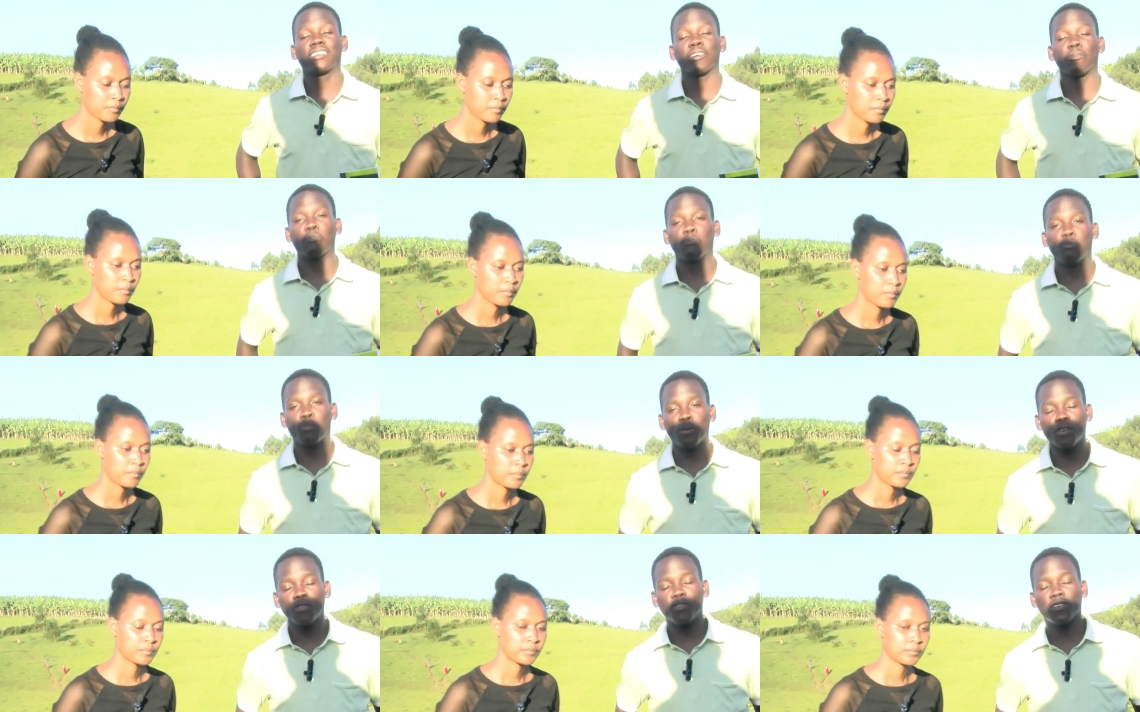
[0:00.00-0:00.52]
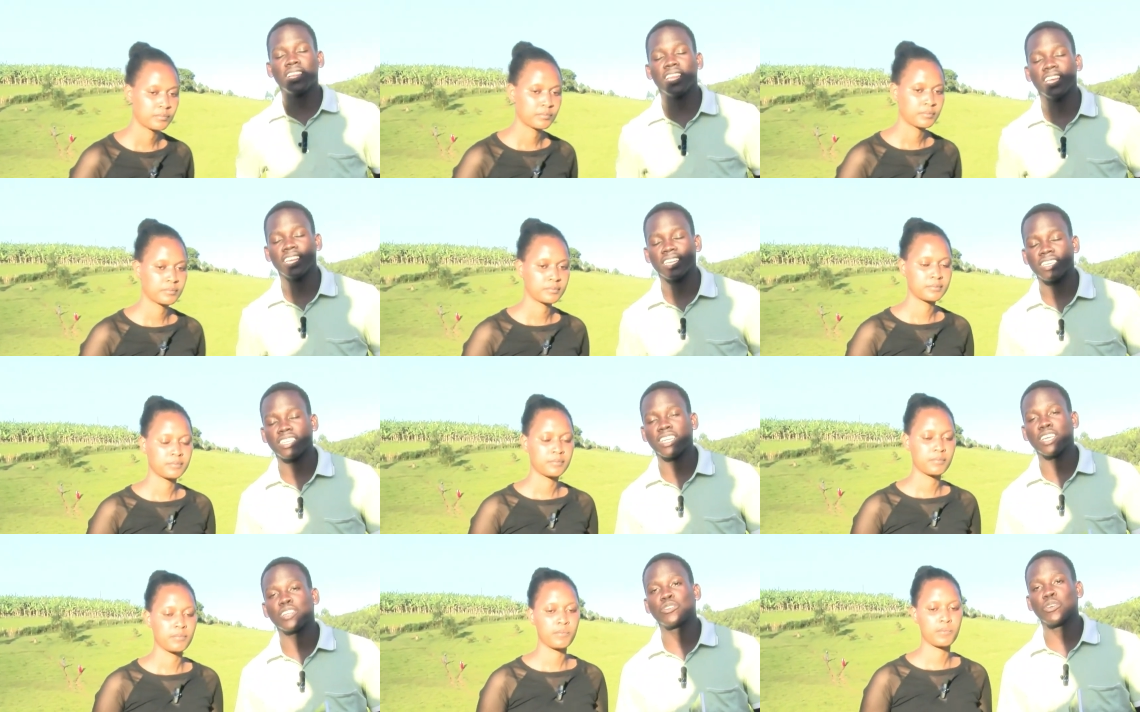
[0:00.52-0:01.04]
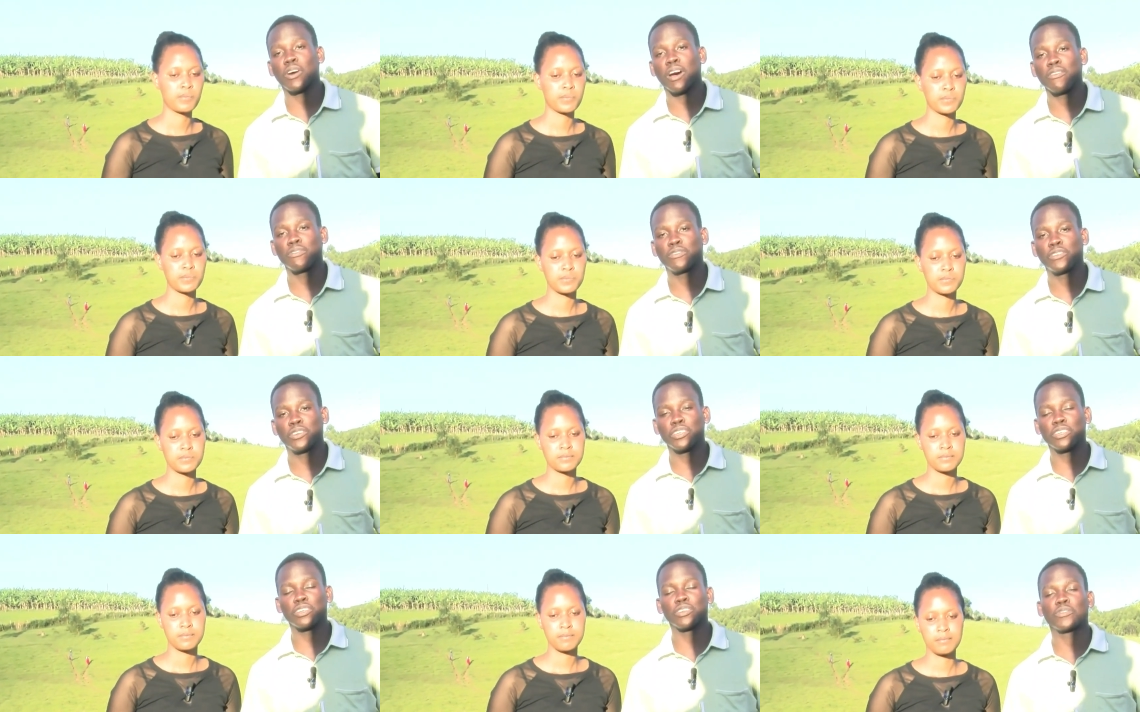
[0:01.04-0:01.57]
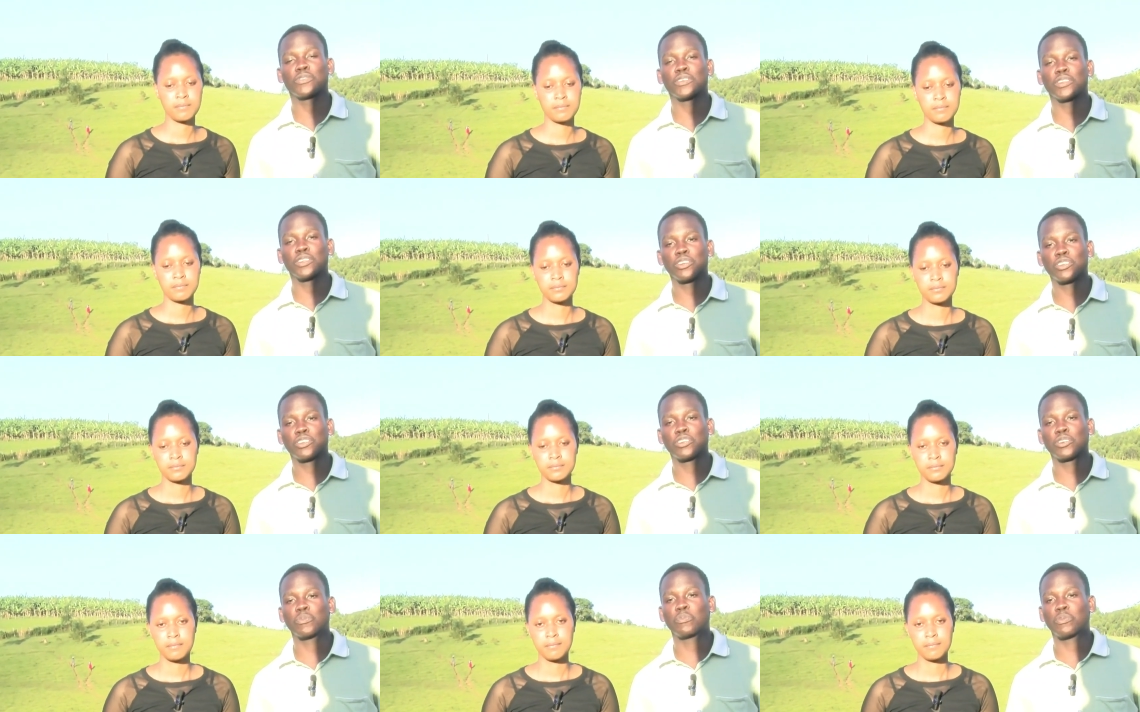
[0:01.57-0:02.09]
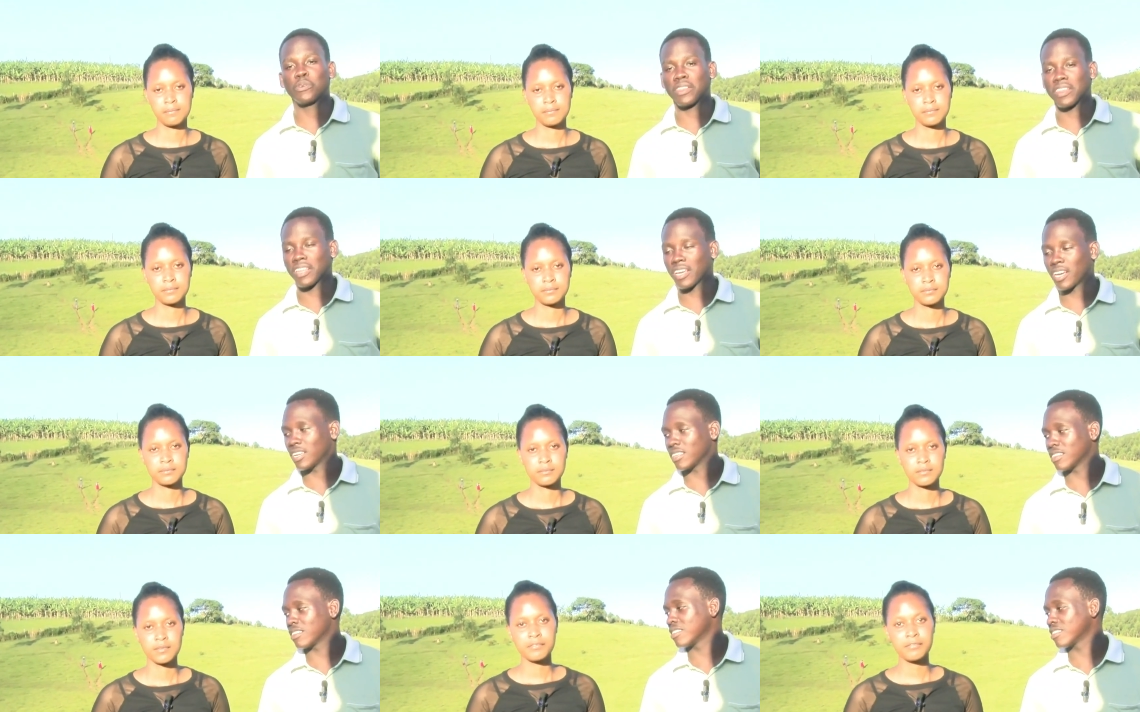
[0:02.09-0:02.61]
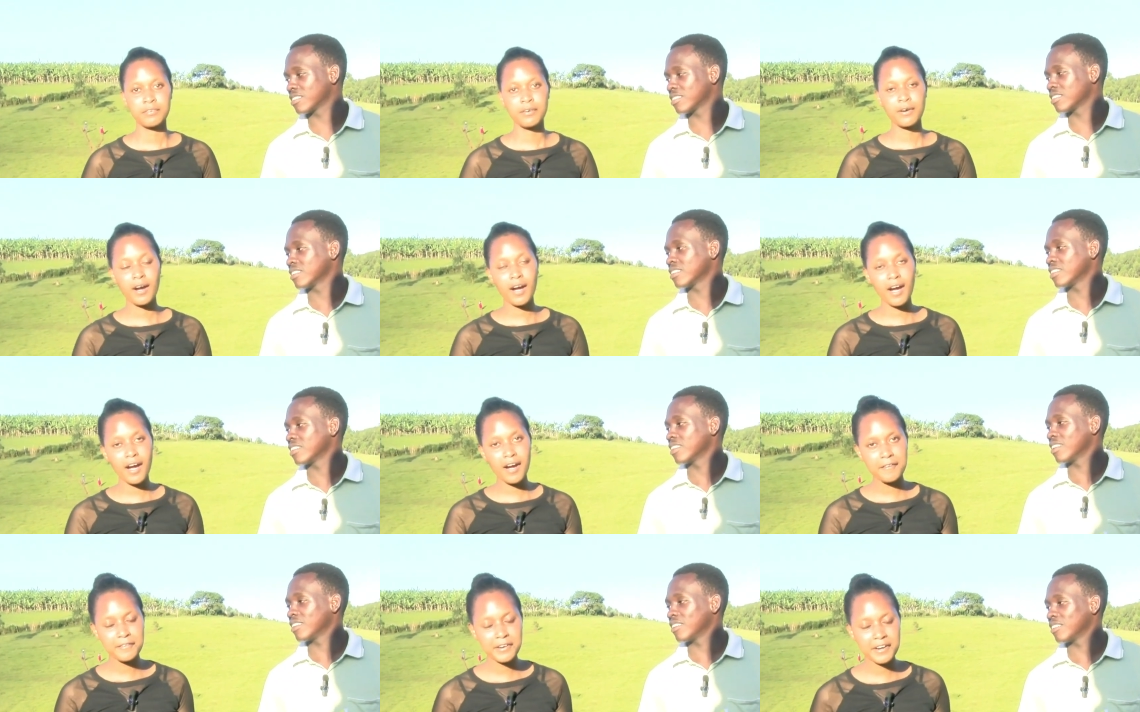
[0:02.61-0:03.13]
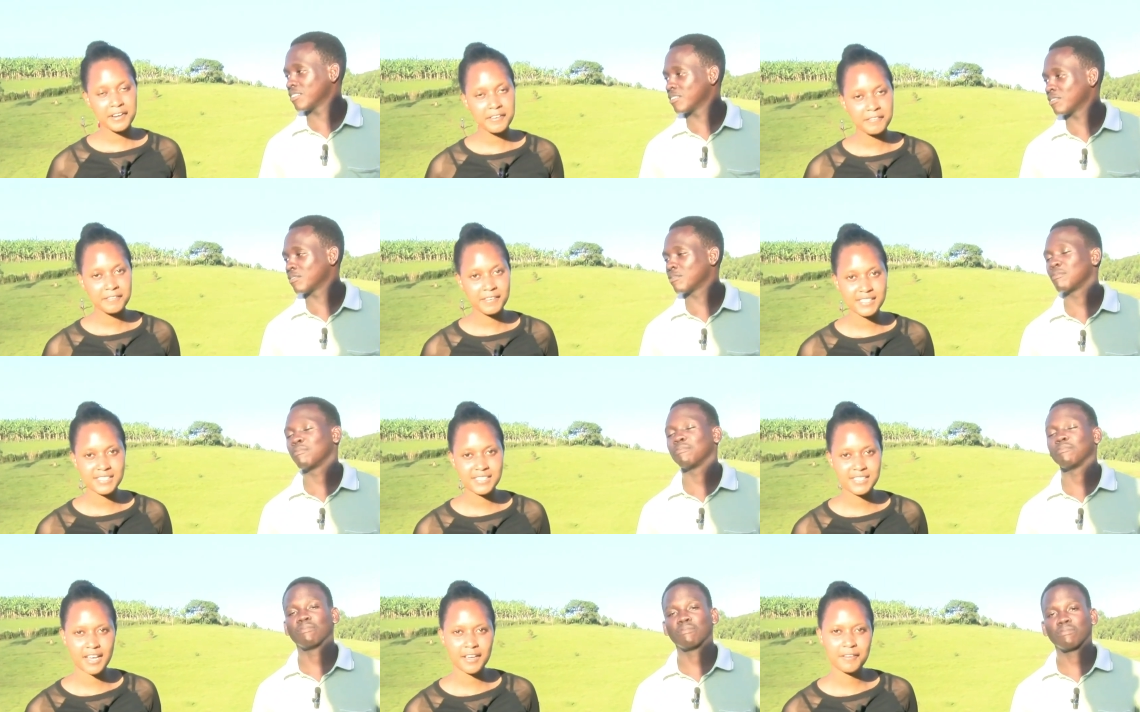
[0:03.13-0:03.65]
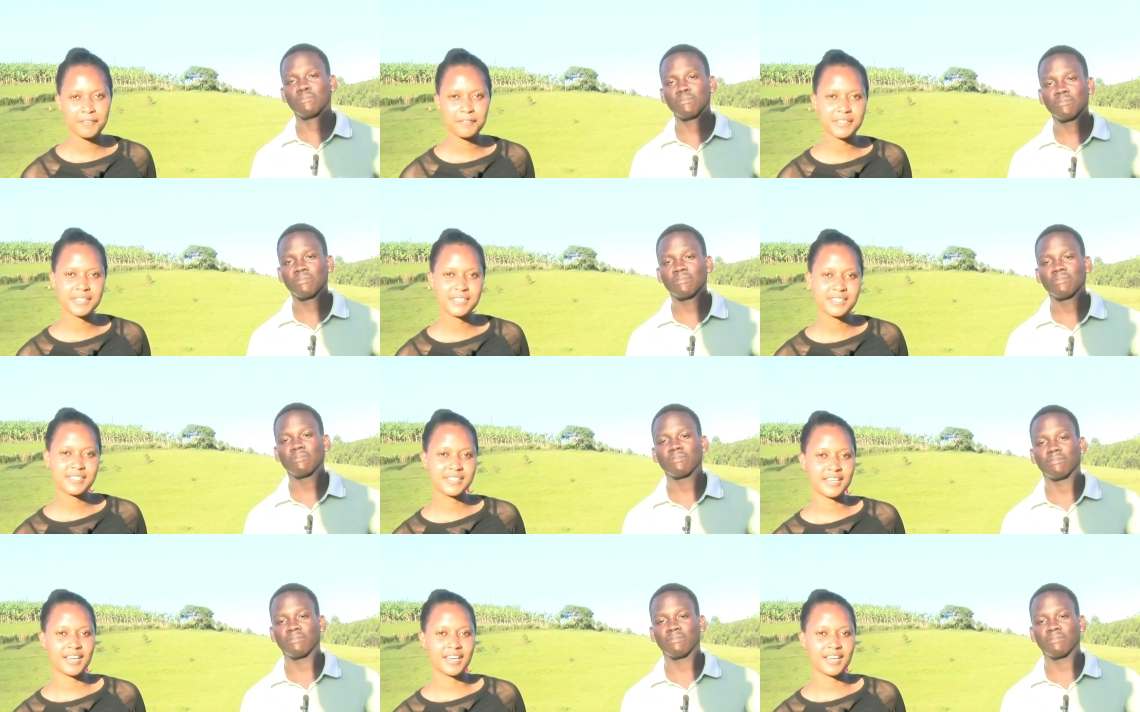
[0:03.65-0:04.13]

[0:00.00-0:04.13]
Speaker 1: It's a privilege that you have chosen fellowship with us.
Speaker 2: For our very first time